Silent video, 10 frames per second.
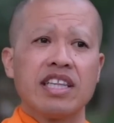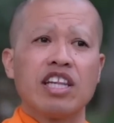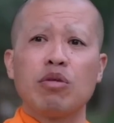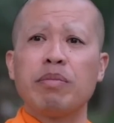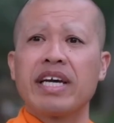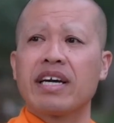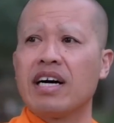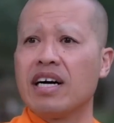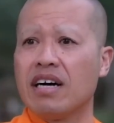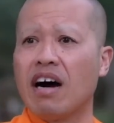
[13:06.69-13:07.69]
They'll make
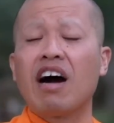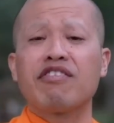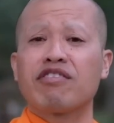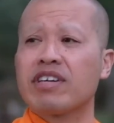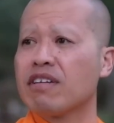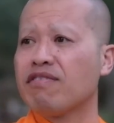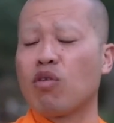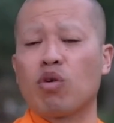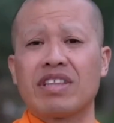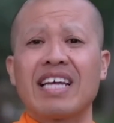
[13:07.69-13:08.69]
an uh, offering
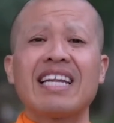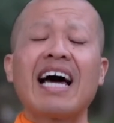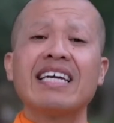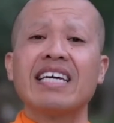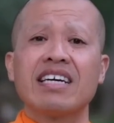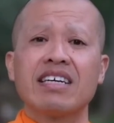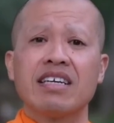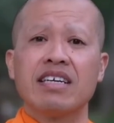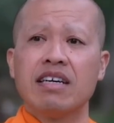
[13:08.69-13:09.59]
for the lighting